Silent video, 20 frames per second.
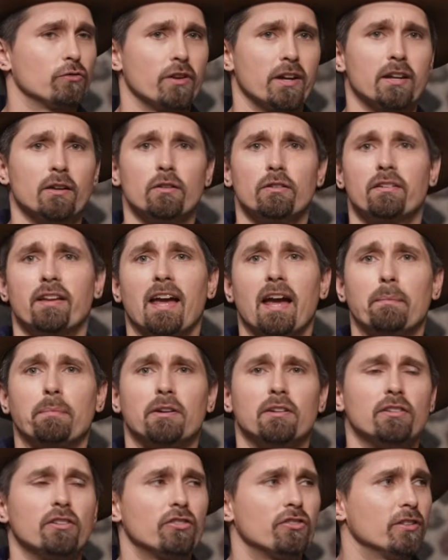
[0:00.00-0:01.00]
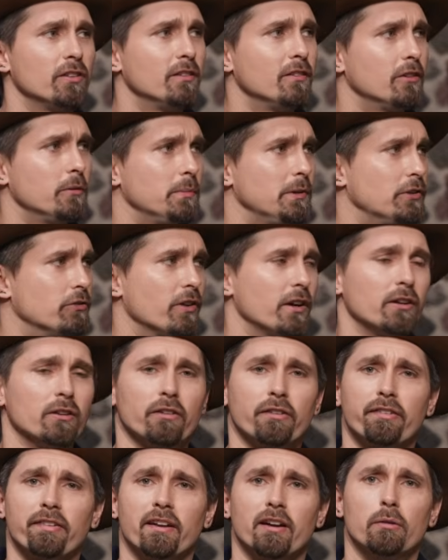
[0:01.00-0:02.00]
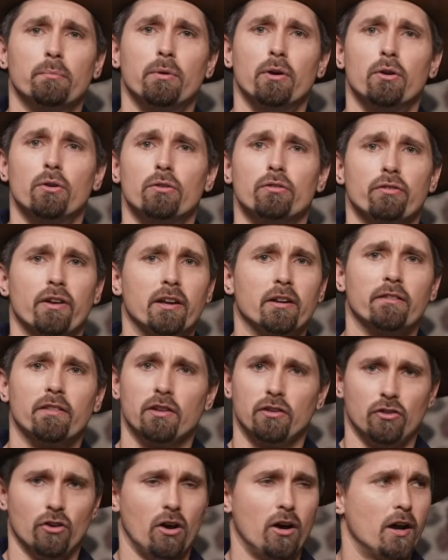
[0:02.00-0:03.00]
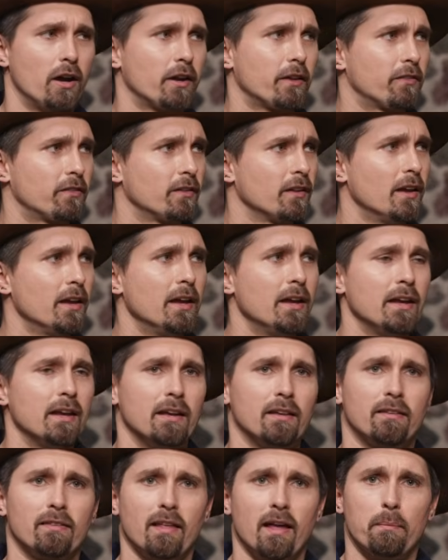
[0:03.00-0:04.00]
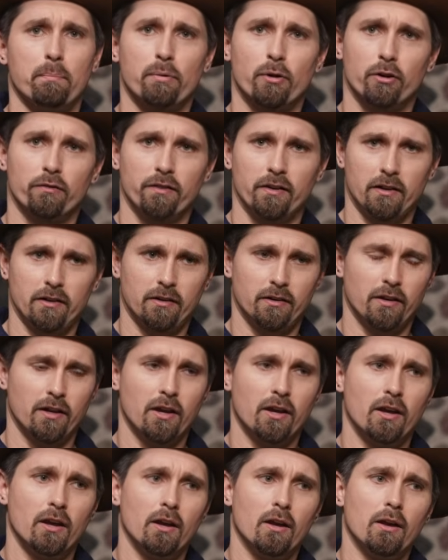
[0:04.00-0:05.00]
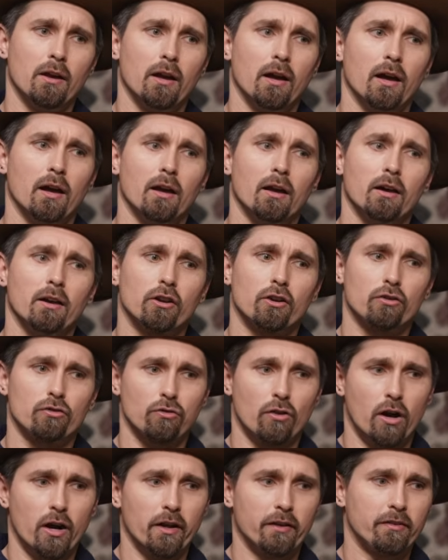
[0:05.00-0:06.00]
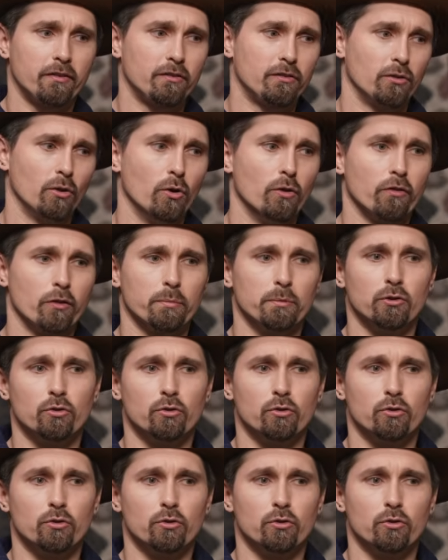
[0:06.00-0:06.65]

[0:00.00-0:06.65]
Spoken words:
great in damp conditions. It'd be great on a sailboat, great on the docks. It's that perfect crossover